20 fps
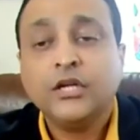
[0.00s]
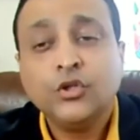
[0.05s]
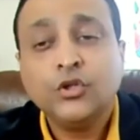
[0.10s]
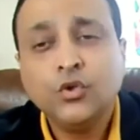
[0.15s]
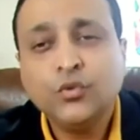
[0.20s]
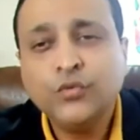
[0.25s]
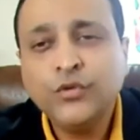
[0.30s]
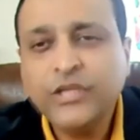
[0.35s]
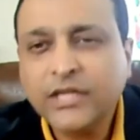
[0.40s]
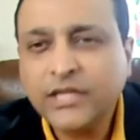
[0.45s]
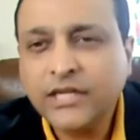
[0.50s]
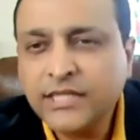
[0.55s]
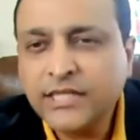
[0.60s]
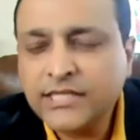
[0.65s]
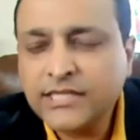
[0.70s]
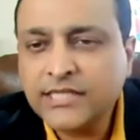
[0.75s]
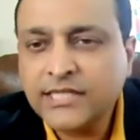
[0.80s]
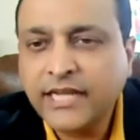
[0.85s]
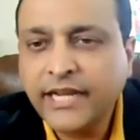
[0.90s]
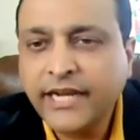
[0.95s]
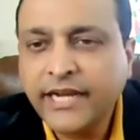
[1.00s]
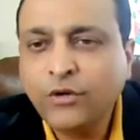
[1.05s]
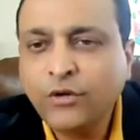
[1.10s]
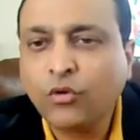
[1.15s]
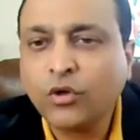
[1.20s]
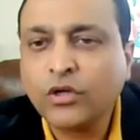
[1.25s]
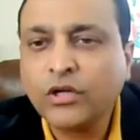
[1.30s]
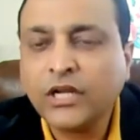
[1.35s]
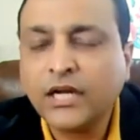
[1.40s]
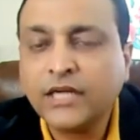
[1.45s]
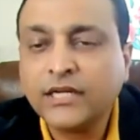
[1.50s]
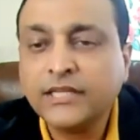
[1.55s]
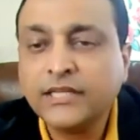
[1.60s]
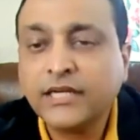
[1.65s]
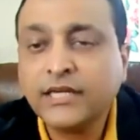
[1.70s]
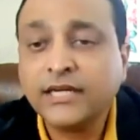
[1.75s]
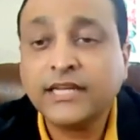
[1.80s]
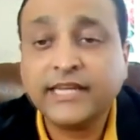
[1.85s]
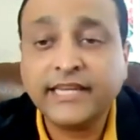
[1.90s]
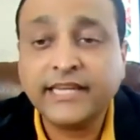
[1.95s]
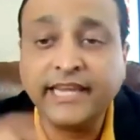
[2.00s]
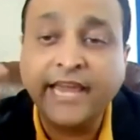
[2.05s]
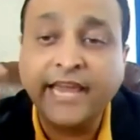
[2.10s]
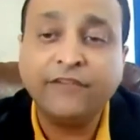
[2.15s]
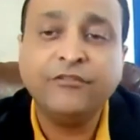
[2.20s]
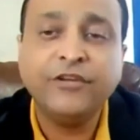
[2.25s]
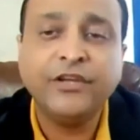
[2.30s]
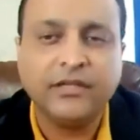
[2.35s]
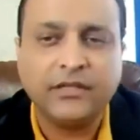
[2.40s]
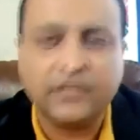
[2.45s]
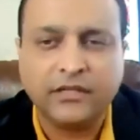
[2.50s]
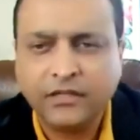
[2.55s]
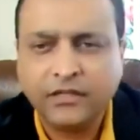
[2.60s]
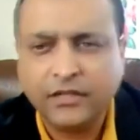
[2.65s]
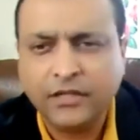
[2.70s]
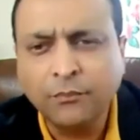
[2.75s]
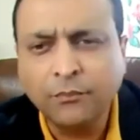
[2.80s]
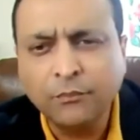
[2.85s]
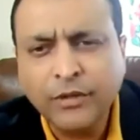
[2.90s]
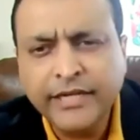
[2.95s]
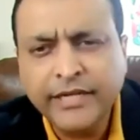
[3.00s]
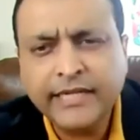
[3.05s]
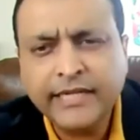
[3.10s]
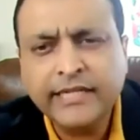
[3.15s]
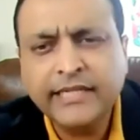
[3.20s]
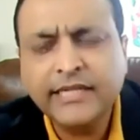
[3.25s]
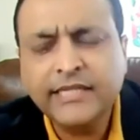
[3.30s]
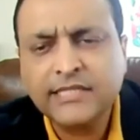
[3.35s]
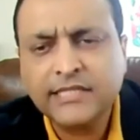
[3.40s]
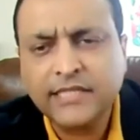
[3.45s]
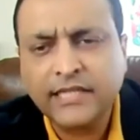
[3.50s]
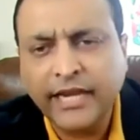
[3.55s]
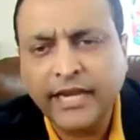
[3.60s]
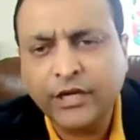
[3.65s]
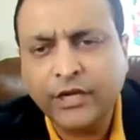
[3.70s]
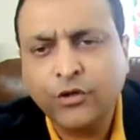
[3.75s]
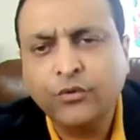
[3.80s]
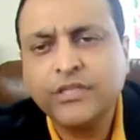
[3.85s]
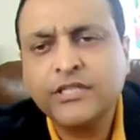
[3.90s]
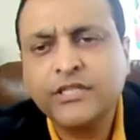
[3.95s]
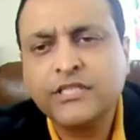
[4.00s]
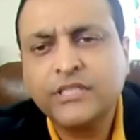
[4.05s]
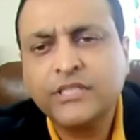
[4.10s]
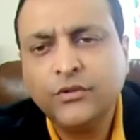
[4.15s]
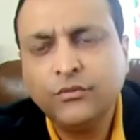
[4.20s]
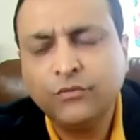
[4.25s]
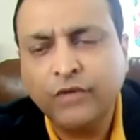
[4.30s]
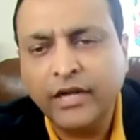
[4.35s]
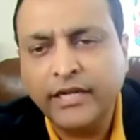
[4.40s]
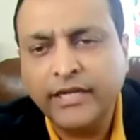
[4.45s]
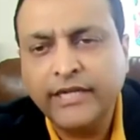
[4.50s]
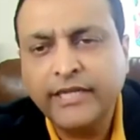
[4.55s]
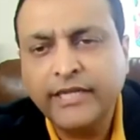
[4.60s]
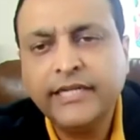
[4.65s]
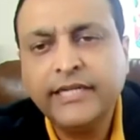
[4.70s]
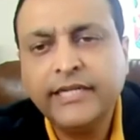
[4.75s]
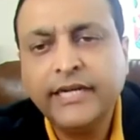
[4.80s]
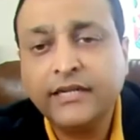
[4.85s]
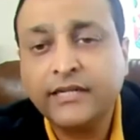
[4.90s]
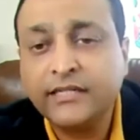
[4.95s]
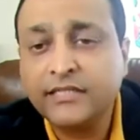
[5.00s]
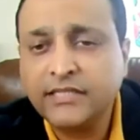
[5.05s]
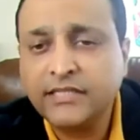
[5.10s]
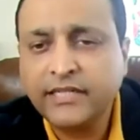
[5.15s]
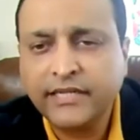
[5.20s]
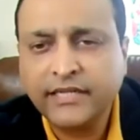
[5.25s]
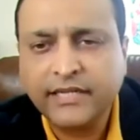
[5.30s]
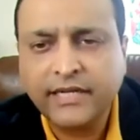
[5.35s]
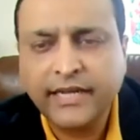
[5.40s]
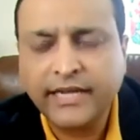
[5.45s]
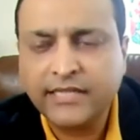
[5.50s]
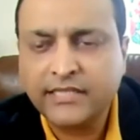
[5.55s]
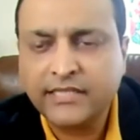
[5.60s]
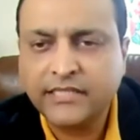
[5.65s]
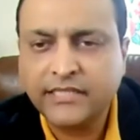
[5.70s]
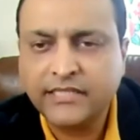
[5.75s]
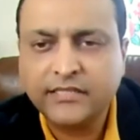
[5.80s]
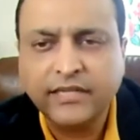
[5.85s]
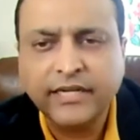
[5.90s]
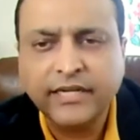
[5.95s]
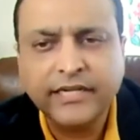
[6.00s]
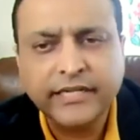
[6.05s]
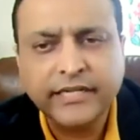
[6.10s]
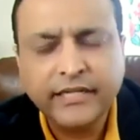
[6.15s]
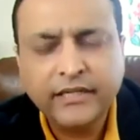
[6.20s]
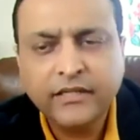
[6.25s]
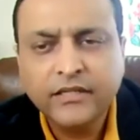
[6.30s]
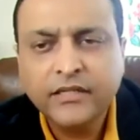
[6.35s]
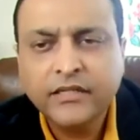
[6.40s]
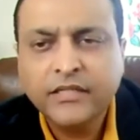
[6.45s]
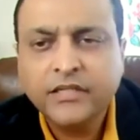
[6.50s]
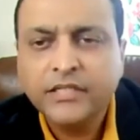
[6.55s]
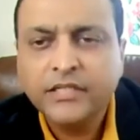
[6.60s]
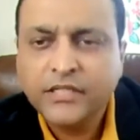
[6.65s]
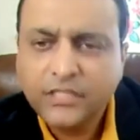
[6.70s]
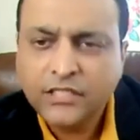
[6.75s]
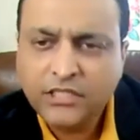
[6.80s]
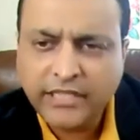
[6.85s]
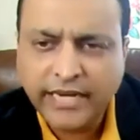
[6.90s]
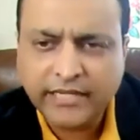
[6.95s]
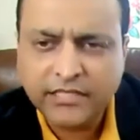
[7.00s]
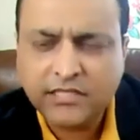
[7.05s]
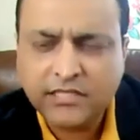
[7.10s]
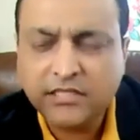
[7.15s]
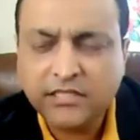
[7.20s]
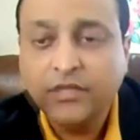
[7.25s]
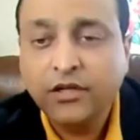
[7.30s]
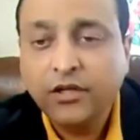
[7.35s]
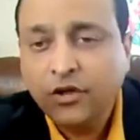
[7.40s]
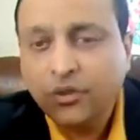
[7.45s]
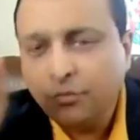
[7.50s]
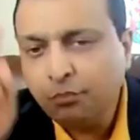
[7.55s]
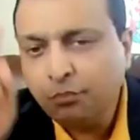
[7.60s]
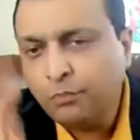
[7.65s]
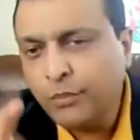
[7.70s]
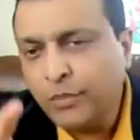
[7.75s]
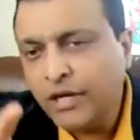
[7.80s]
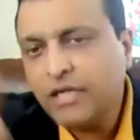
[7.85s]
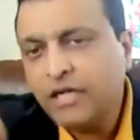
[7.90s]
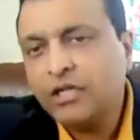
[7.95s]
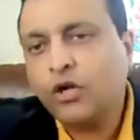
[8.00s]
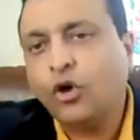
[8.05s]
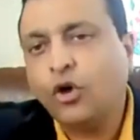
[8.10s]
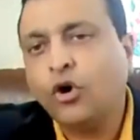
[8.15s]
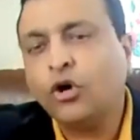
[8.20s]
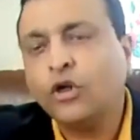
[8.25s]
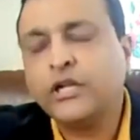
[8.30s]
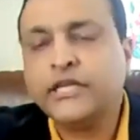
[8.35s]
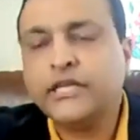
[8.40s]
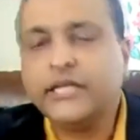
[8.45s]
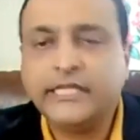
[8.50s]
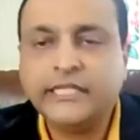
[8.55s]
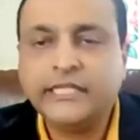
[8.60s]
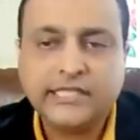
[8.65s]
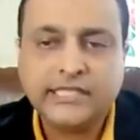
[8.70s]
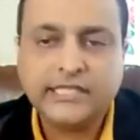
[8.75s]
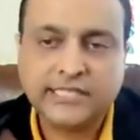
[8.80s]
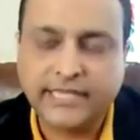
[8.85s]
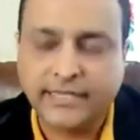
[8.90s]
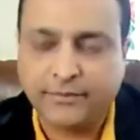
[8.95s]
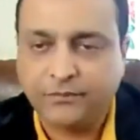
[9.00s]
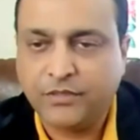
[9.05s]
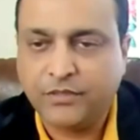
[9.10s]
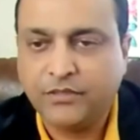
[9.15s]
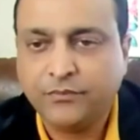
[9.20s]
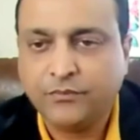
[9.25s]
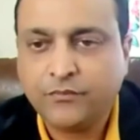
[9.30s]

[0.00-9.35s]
Do we understand what are the CAVAR, completeness, accuracy, validity, and restricted access related checks built on each step?